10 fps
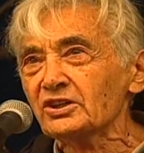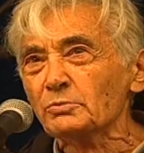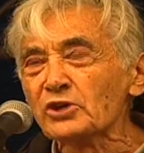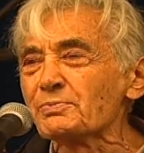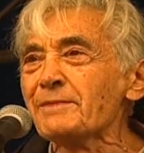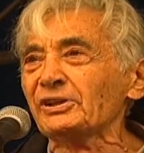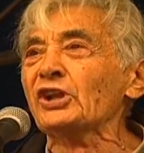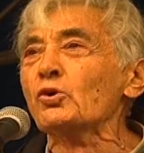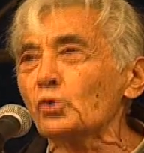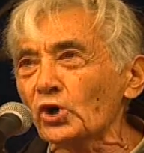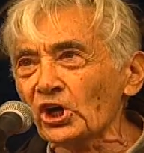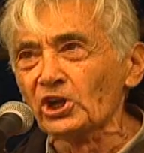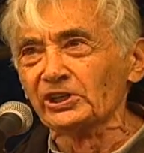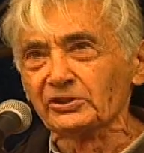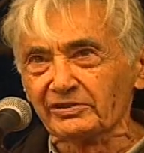Most people in the
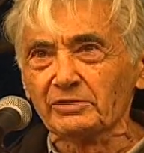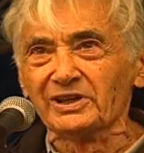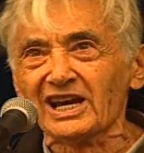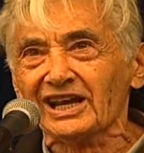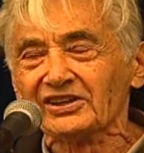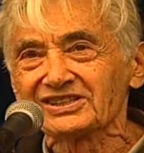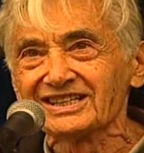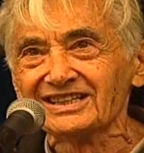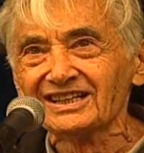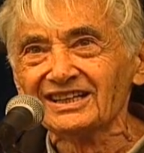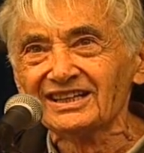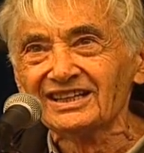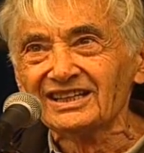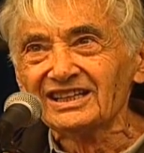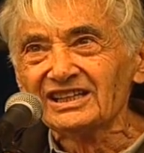world agree with us.
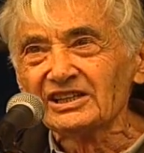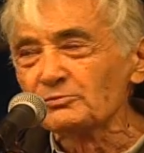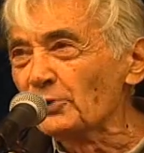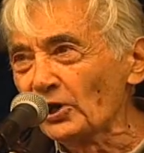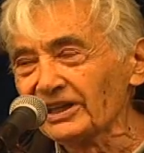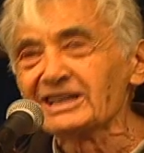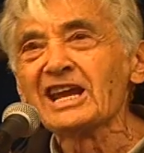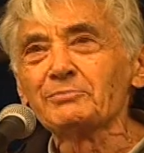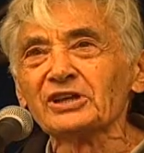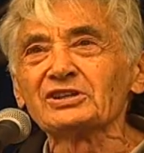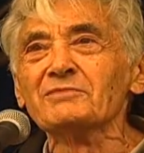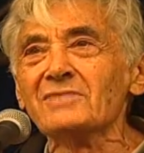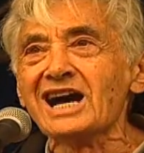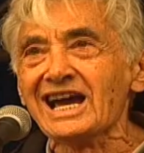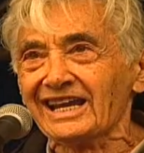It's important to keep this in
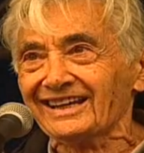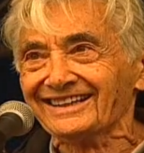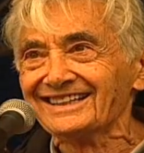mind.